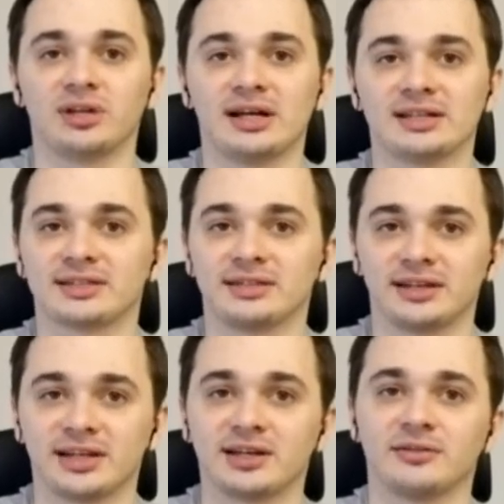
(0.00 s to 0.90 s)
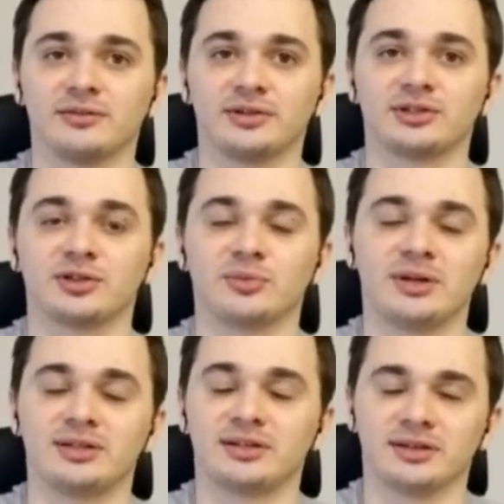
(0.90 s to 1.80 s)
And we also had a
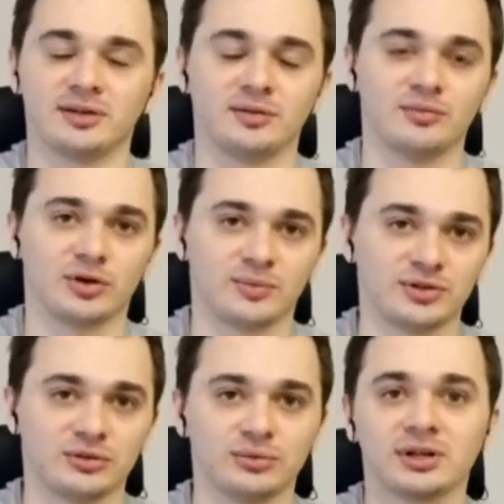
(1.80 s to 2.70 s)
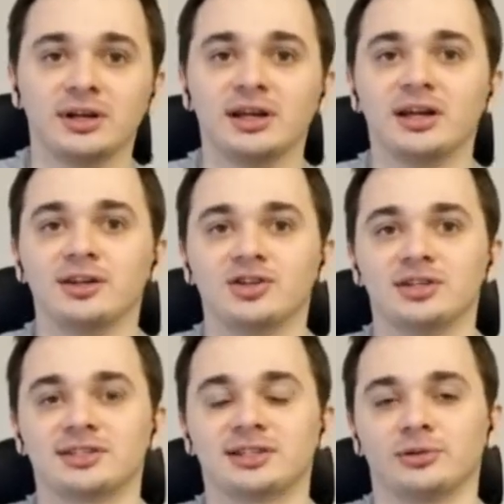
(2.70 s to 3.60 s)
copy of it.
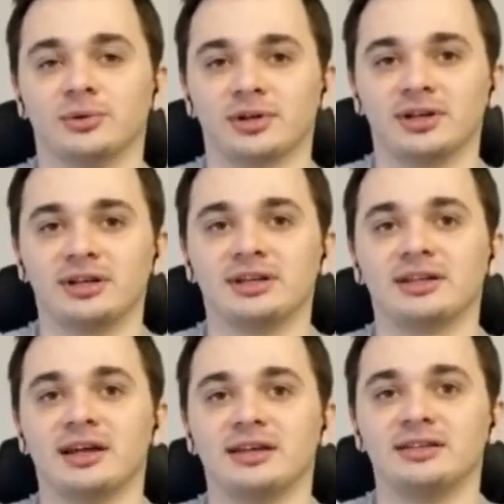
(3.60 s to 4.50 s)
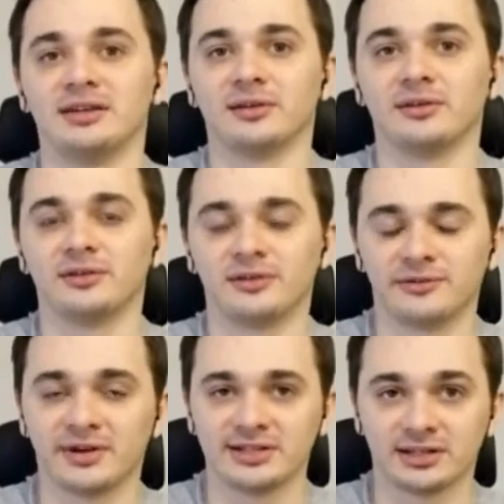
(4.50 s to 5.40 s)
Because
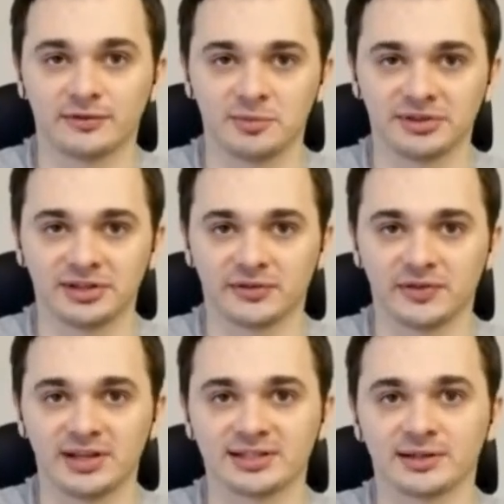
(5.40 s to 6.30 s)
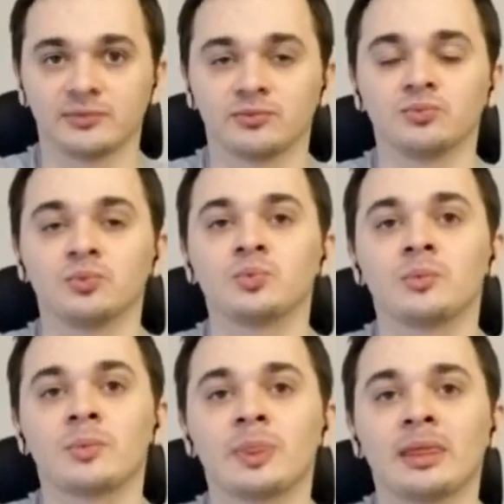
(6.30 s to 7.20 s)
we were using the web pursuit
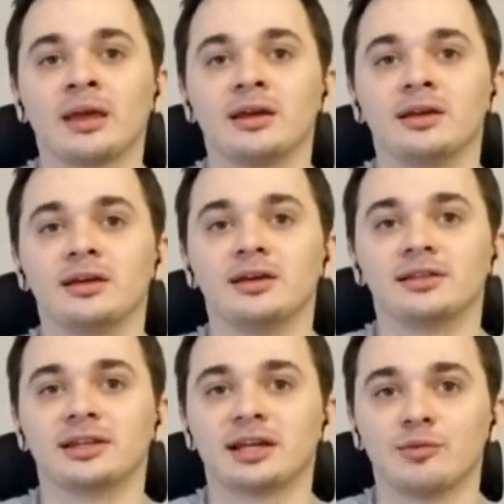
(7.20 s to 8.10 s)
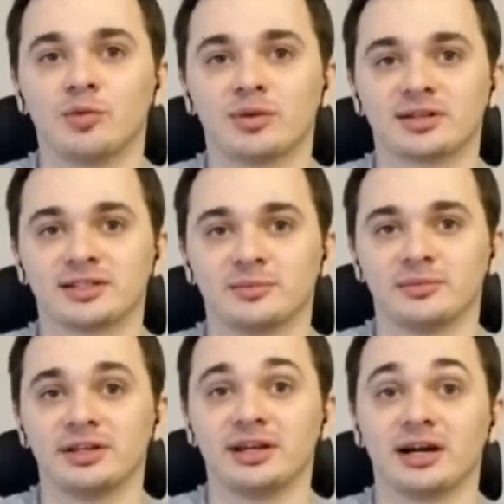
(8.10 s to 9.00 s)

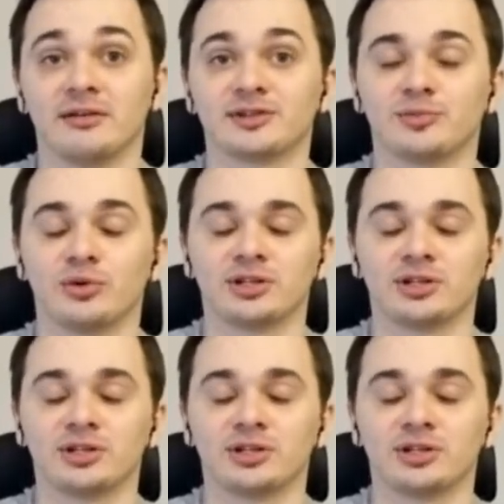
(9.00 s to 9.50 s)
toolset, and